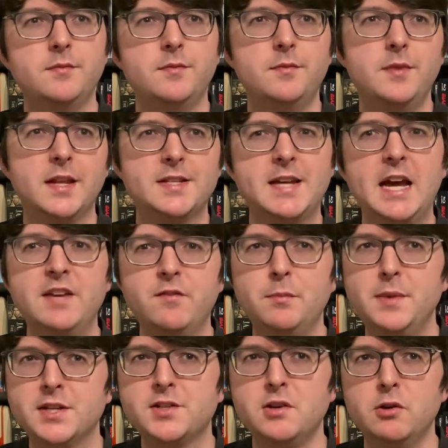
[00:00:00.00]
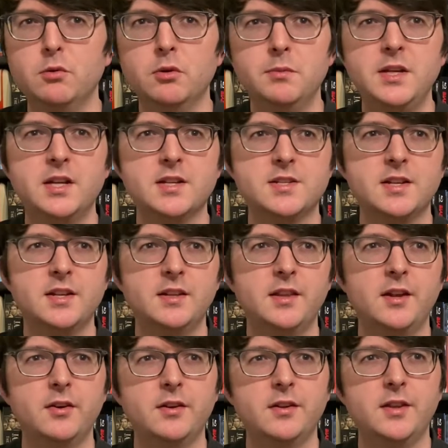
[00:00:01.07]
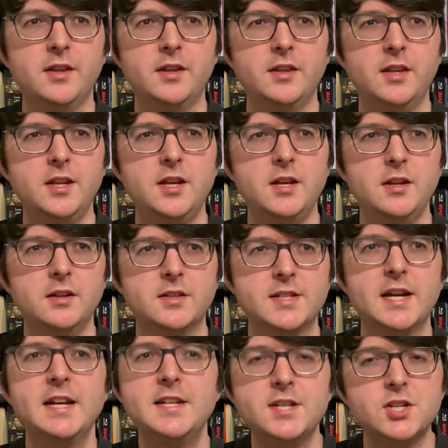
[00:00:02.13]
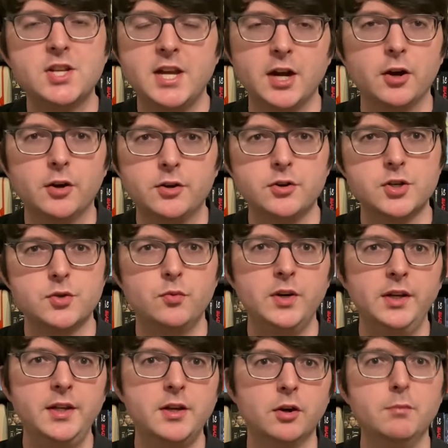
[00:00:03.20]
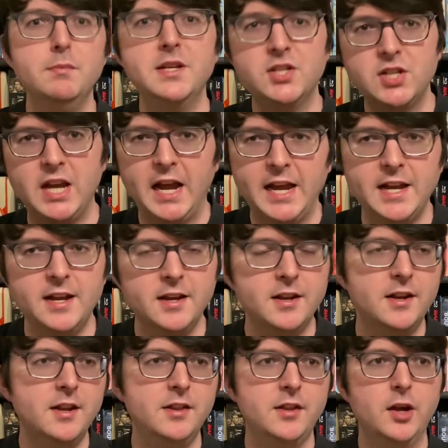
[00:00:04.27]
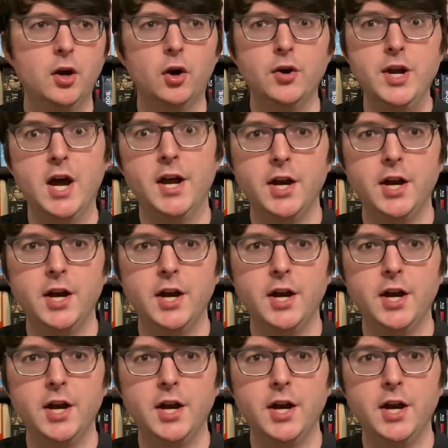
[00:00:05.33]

that's kind of a misnomer, because the scientist characters really are misguided and they are not